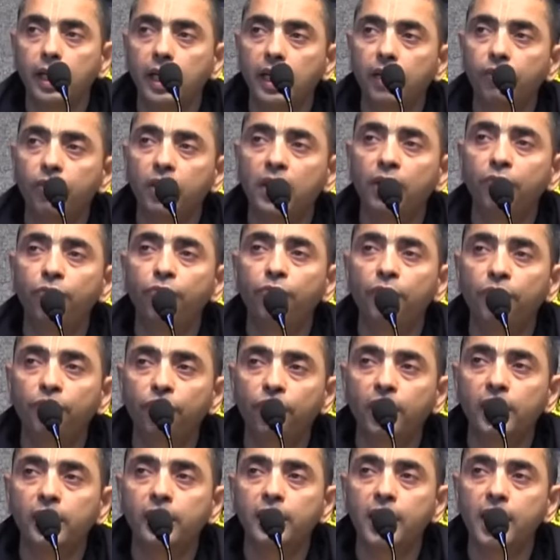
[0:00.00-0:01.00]
Even if we
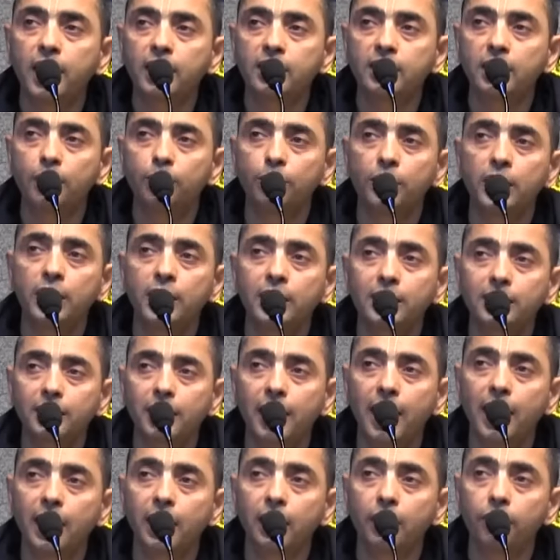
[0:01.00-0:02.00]
feel that something is
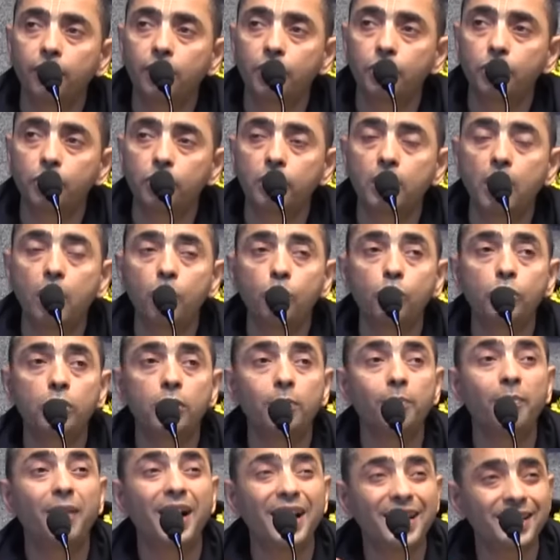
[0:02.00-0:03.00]
lacking, we should
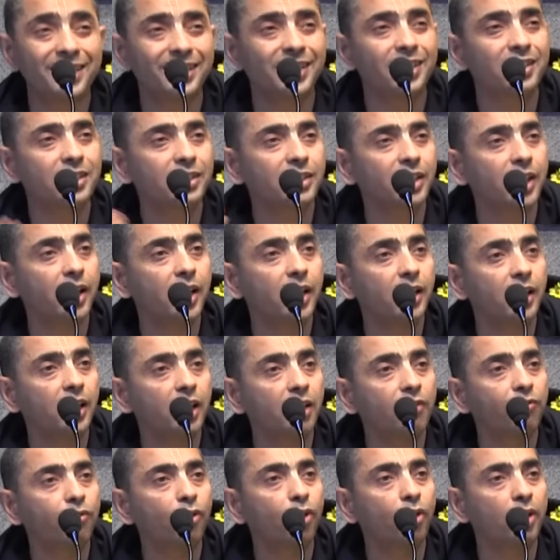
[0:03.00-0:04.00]
doubt my sincerity
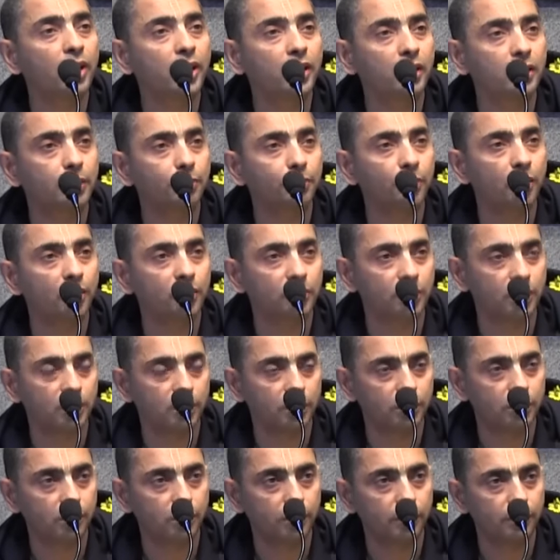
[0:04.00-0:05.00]
in following the
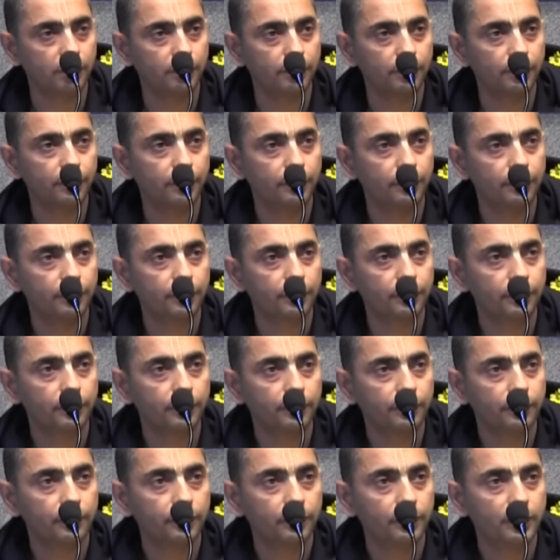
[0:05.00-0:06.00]
process.
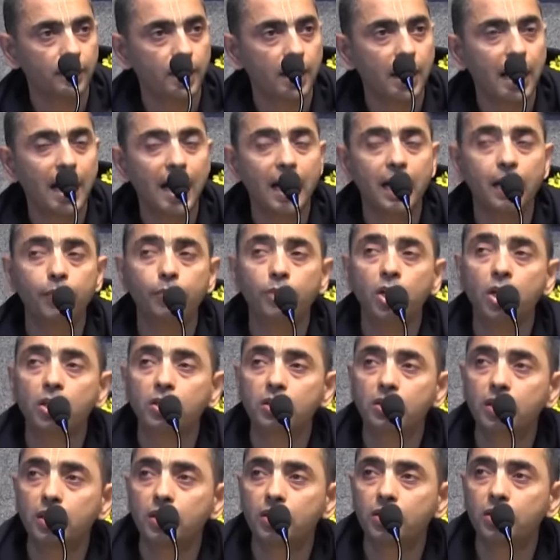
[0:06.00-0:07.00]
I am
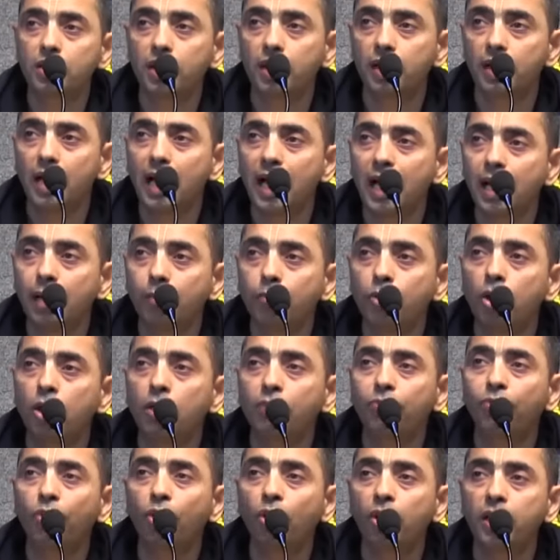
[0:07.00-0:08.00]
not sincere. I am
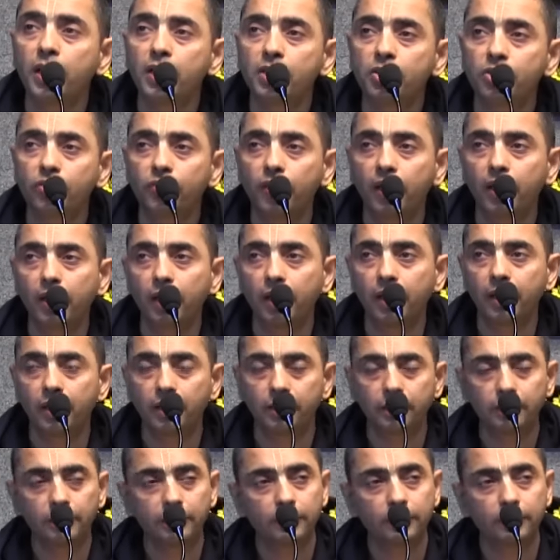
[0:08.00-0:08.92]
not following strictly.